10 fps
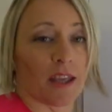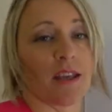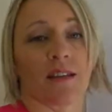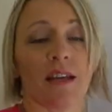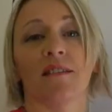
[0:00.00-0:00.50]

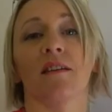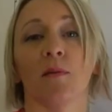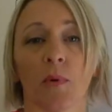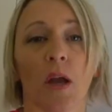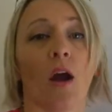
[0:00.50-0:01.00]
It's
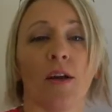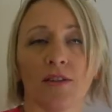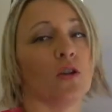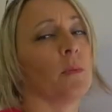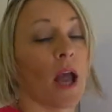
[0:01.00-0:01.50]

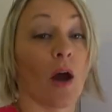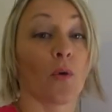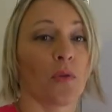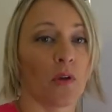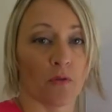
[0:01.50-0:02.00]
going to be
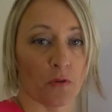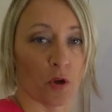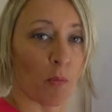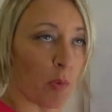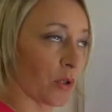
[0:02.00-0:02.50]
healthier for
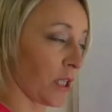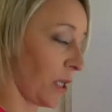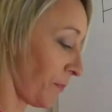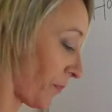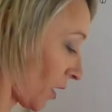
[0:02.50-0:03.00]
your body.
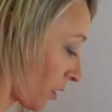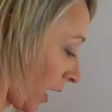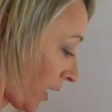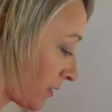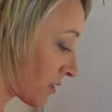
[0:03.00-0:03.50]

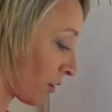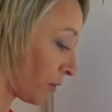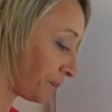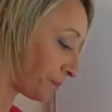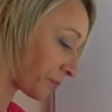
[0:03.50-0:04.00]
Okay, so
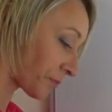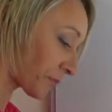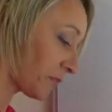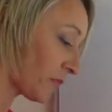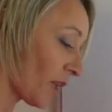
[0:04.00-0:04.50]

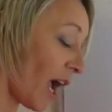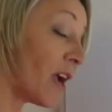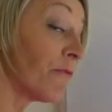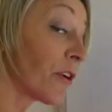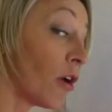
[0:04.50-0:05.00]

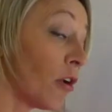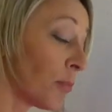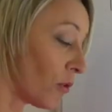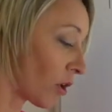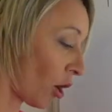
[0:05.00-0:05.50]
aim for
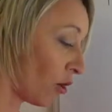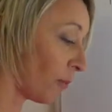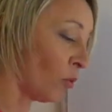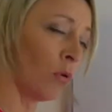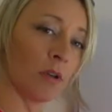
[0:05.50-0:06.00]

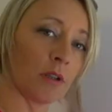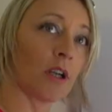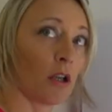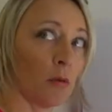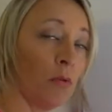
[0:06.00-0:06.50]
colourful,
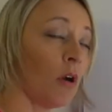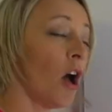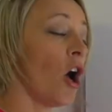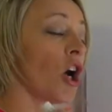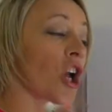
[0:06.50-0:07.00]

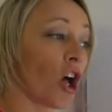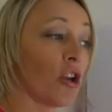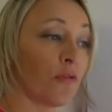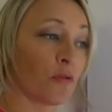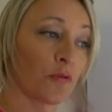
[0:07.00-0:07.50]

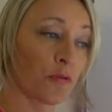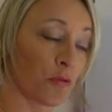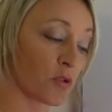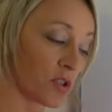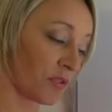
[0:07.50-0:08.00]
colourful
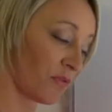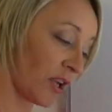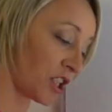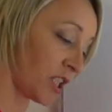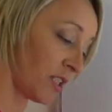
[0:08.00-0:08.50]
fruits and
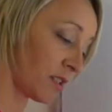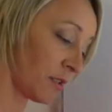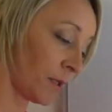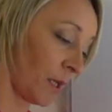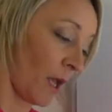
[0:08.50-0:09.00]
veggies
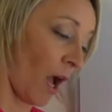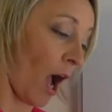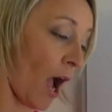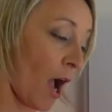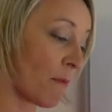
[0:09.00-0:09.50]

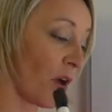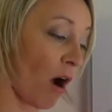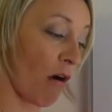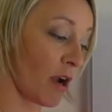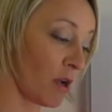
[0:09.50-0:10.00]
that are
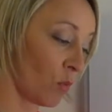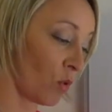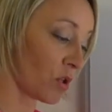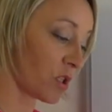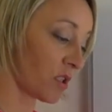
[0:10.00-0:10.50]
high in
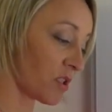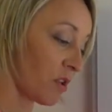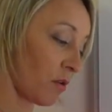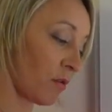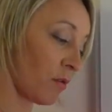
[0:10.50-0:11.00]
water,
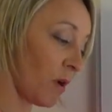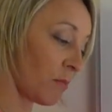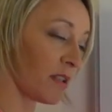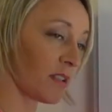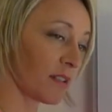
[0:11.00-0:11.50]
so
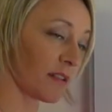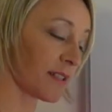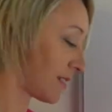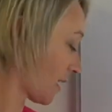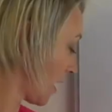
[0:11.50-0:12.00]
maybe things like
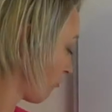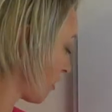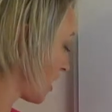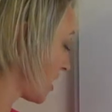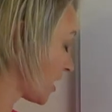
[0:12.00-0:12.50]

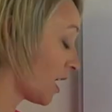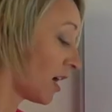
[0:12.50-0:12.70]
celery,